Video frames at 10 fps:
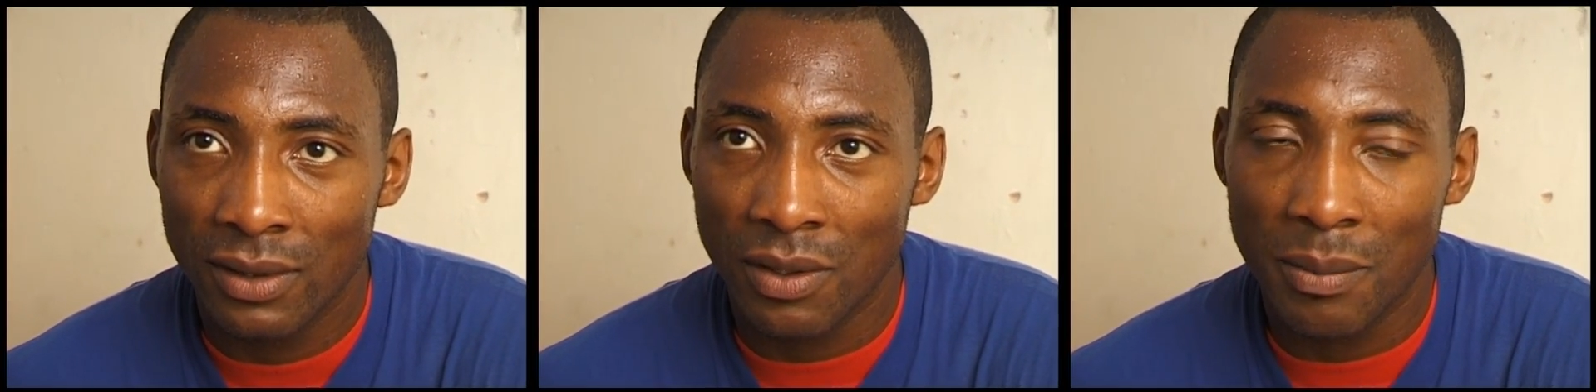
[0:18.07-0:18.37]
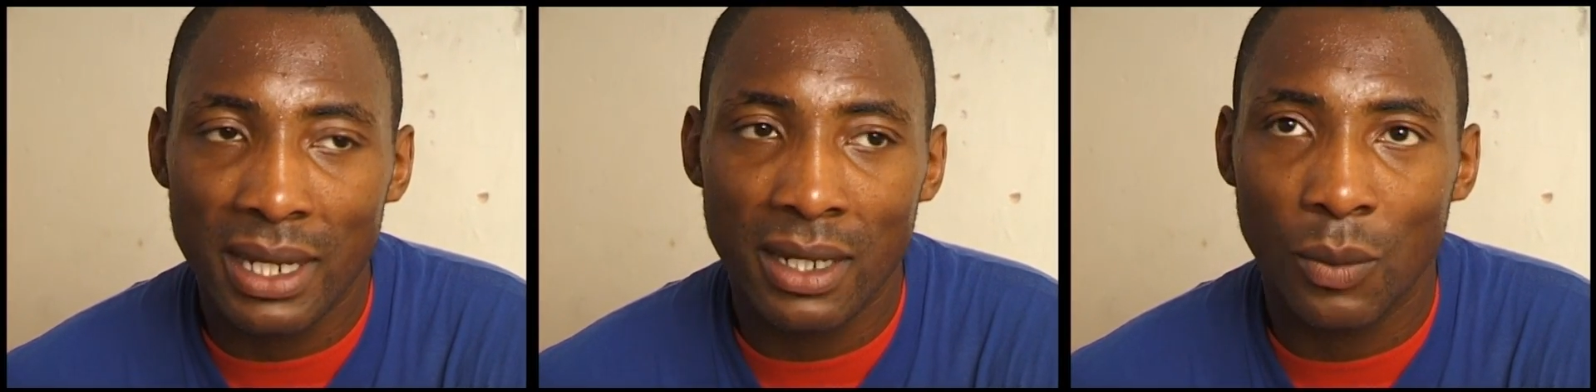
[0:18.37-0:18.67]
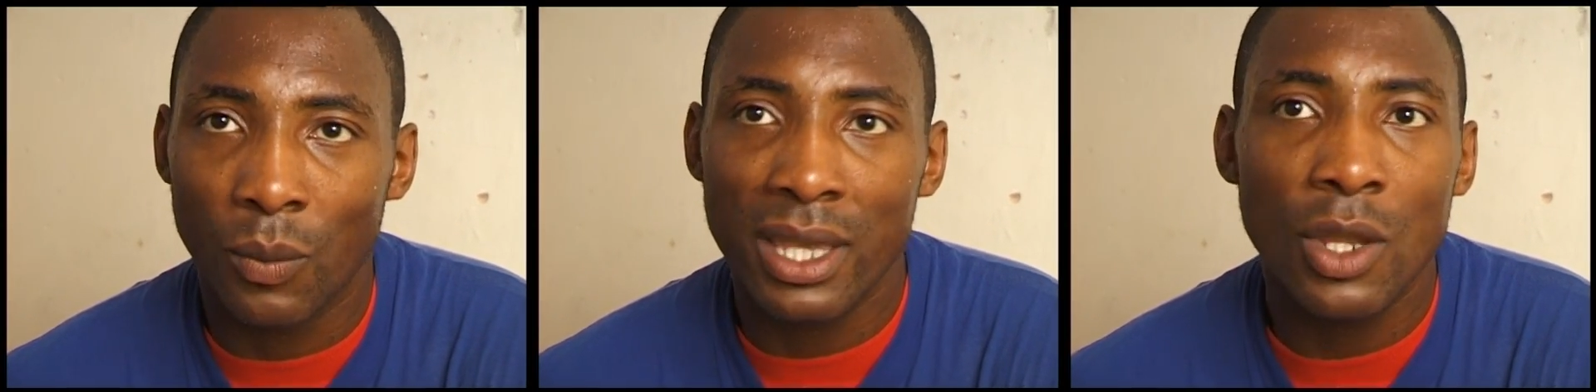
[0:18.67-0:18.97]
To me,
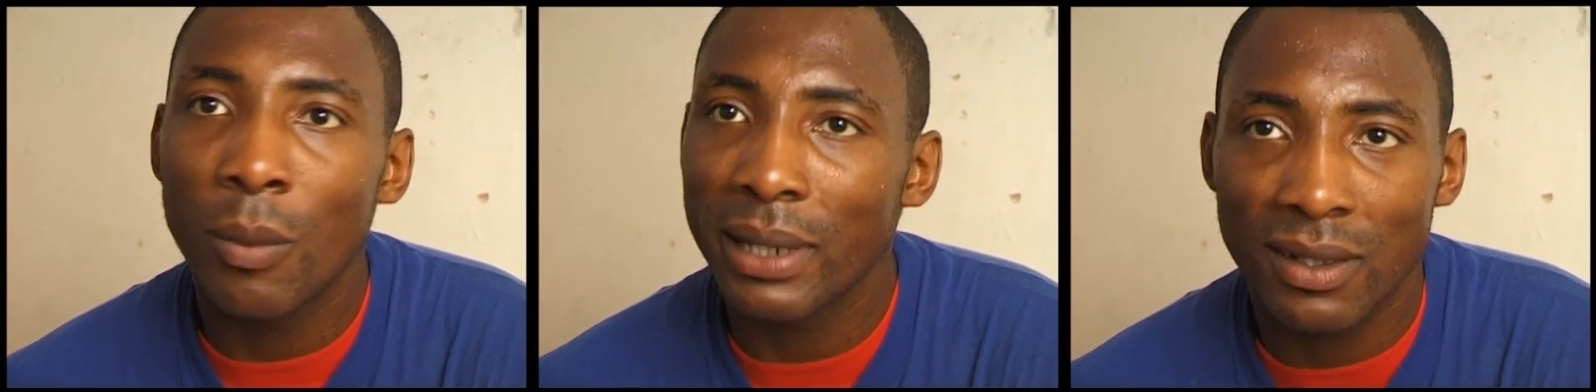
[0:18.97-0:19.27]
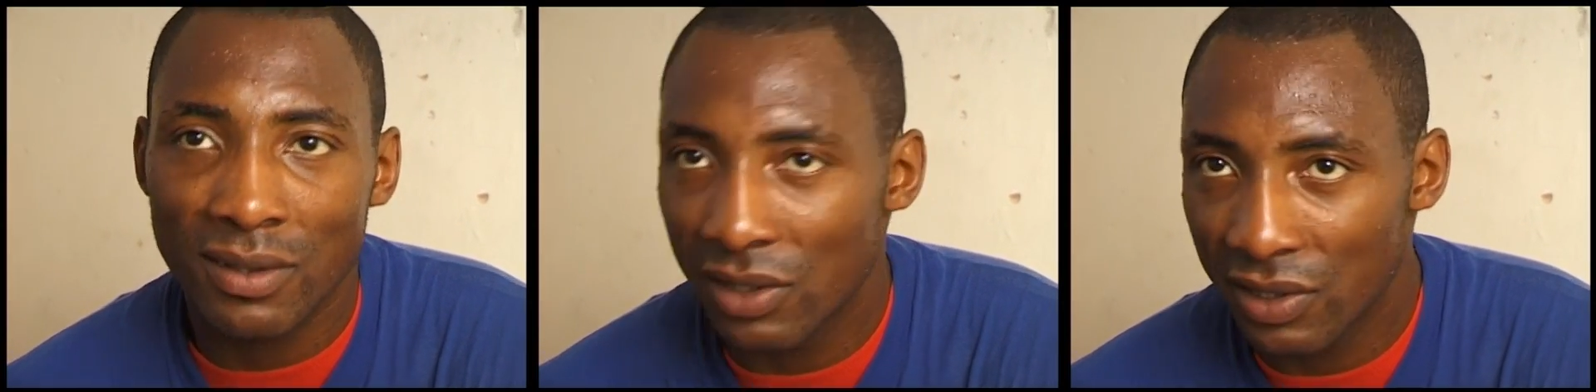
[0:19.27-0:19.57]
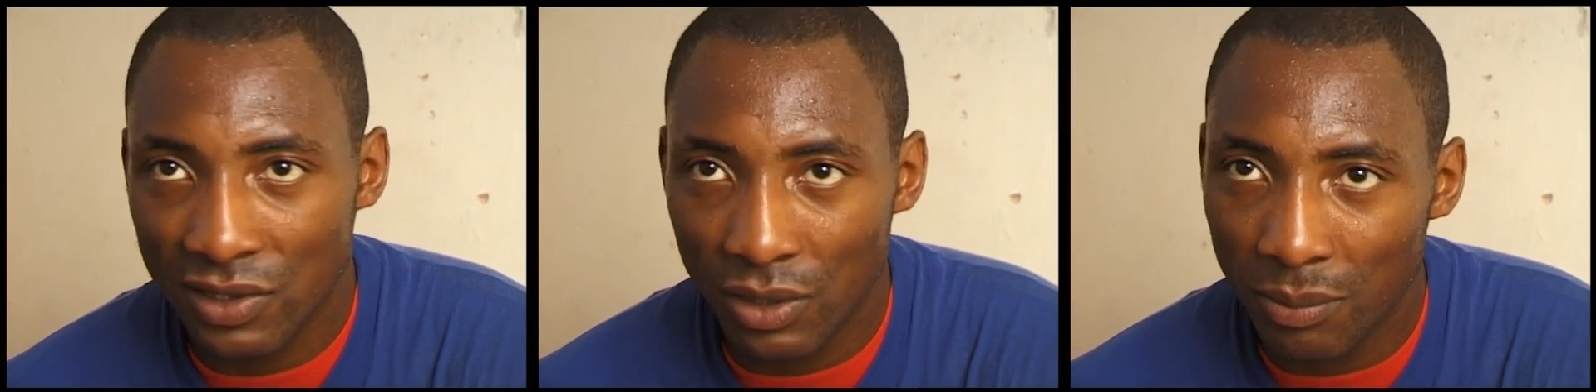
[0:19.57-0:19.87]
when nobody else
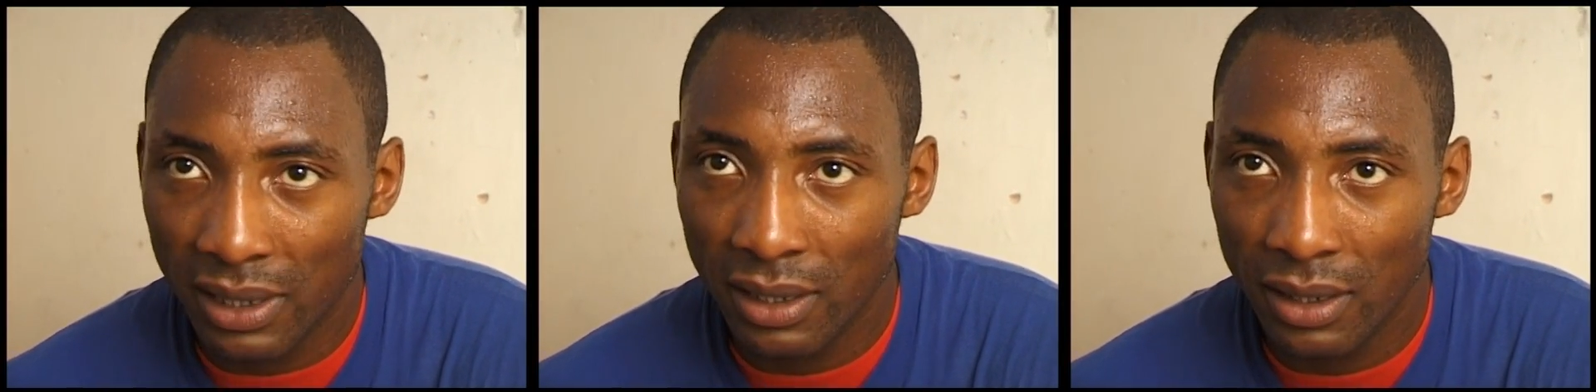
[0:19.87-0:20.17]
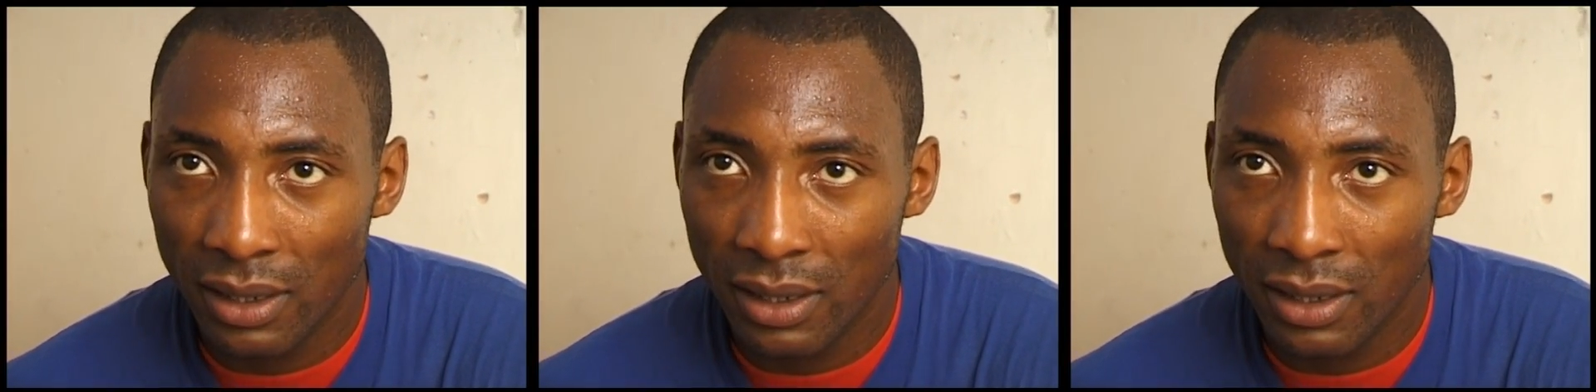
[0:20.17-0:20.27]
understood me,